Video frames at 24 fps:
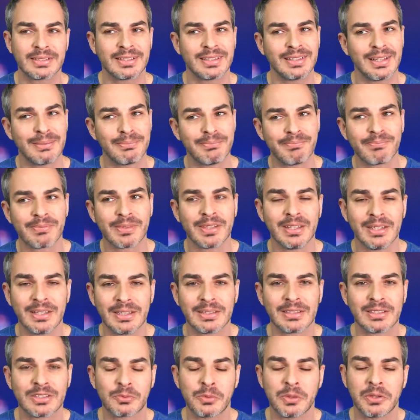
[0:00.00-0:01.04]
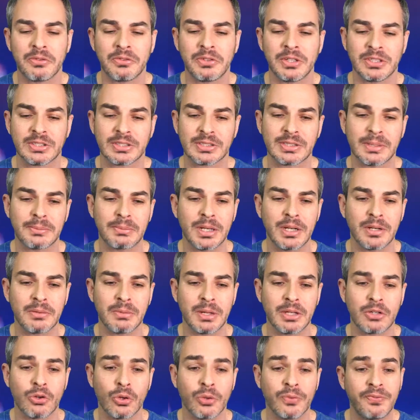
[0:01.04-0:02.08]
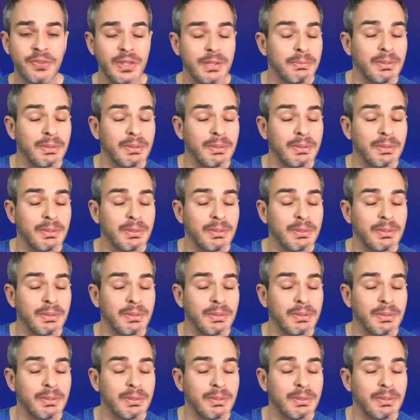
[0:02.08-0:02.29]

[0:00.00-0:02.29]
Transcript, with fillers: And this is one of the reasons I'm getting my cold feet,